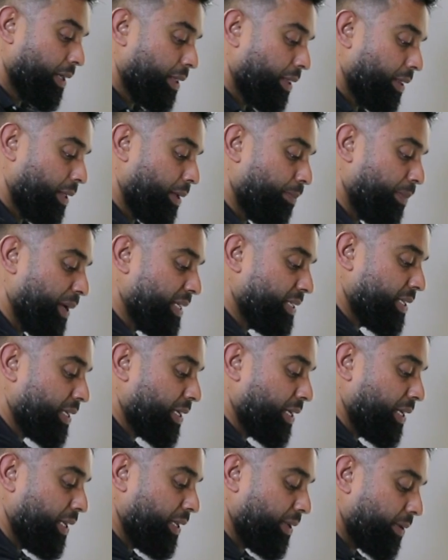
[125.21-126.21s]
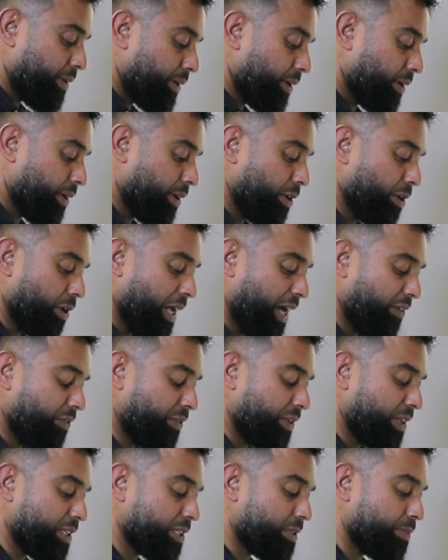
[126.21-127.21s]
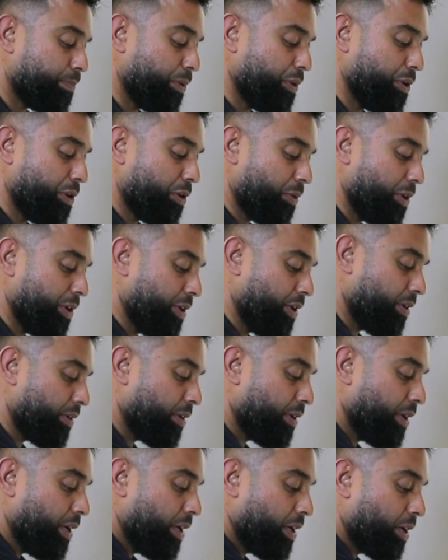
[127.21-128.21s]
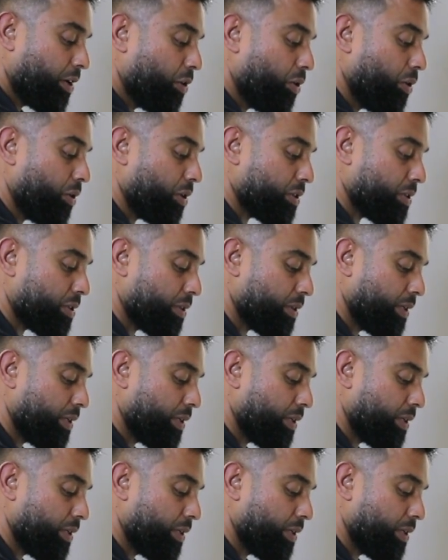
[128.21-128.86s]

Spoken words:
then basically you'll have this Bhuna onion cooked.